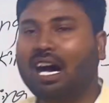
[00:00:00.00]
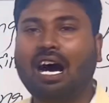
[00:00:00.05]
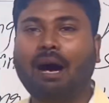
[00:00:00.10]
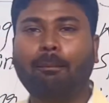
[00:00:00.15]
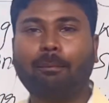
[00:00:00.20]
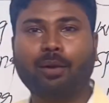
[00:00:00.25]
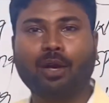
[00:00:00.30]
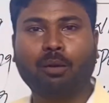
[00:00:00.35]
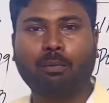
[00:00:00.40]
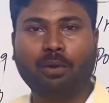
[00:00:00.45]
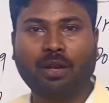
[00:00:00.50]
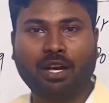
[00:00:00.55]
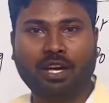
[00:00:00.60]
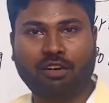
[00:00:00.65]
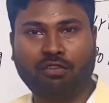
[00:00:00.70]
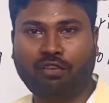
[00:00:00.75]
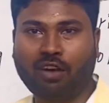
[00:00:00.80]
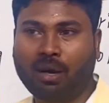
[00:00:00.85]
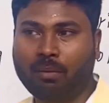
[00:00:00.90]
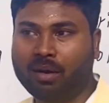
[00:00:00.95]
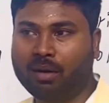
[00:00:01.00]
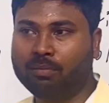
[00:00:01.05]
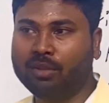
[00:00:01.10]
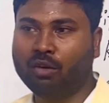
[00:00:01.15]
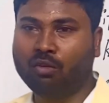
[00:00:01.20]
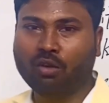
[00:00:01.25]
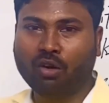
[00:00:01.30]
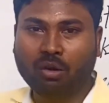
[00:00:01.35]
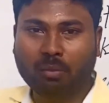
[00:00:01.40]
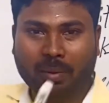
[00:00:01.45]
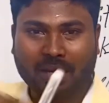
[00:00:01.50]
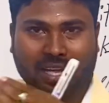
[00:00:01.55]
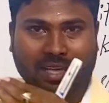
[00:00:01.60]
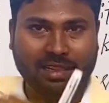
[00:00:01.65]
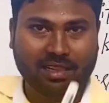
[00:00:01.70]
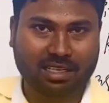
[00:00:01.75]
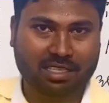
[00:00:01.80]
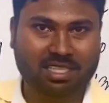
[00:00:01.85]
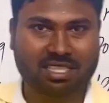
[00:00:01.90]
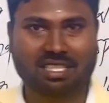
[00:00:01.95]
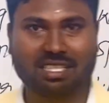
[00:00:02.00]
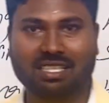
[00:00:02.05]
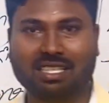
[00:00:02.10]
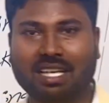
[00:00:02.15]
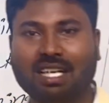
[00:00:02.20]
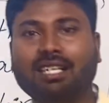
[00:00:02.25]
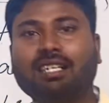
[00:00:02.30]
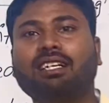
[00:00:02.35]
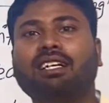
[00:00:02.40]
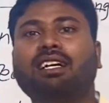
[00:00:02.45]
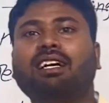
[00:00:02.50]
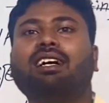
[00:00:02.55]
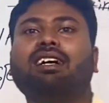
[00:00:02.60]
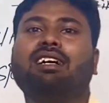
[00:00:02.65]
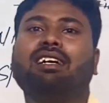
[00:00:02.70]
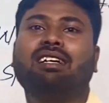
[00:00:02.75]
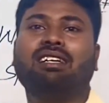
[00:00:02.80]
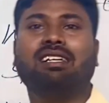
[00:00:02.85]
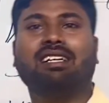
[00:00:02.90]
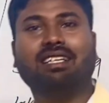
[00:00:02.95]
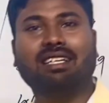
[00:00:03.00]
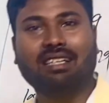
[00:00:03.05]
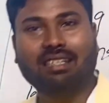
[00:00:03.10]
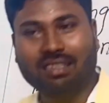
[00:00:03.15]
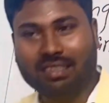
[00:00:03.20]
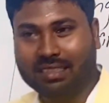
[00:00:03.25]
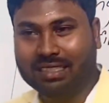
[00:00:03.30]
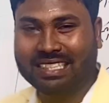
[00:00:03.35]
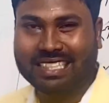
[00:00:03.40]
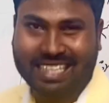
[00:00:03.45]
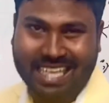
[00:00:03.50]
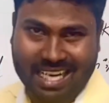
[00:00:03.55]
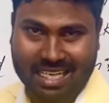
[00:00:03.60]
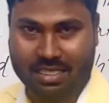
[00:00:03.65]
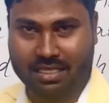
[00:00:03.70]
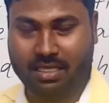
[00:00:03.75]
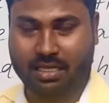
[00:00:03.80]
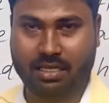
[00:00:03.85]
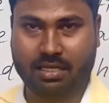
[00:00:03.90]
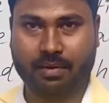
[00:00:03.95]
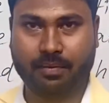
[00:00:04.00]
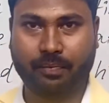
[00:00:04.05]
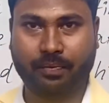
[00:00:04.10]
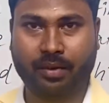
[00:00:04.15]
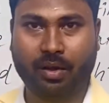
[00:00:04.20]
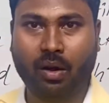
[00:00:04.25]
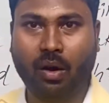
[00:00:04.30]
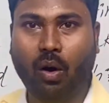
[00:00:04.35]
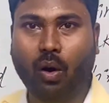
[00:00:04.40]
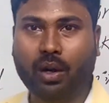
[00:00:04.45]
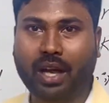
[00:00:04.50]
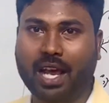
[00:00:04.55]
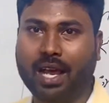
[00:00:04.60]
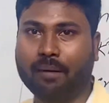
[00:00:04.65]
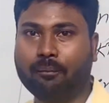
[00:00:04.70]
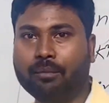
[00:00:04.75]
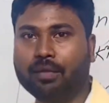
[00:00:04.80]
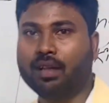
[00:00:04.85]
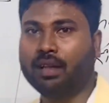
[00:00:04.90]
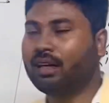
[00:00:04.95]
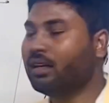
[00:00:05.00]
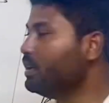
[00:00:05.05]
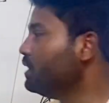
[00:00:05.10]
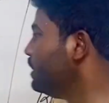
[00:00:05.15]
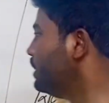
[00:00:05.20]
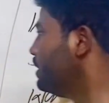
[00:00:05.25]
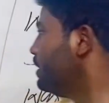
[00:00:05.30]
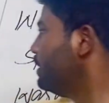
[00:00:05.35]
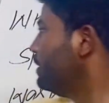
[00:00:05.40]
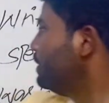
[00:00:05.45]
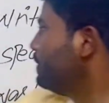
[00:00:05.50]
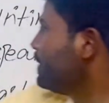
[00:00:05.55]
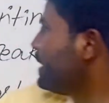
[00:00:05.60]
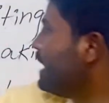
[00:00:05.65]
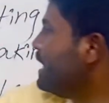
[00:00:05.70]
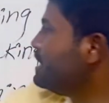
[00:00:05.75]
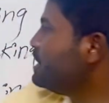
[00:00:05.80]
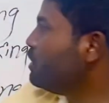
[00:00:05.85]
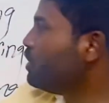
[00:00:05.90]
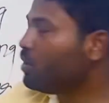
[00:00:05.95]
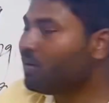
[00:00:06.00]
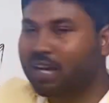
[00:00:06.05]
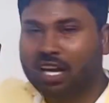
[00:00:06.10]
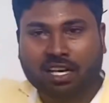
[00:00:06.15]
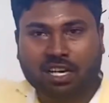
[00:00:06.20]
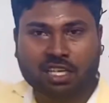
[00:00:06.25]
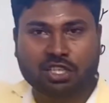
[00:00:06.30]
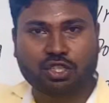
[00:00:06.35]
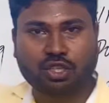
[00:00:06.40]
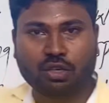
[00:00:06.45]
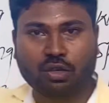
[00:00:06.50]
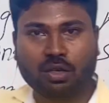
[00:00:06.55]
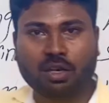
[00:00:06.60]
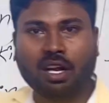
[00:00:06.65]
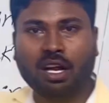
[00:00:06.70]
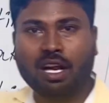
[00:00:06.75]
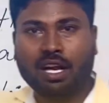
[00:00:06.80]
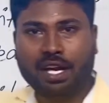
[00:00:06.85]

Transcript: appropriate form of the verb in that certain tense. Okay, has everyone understood?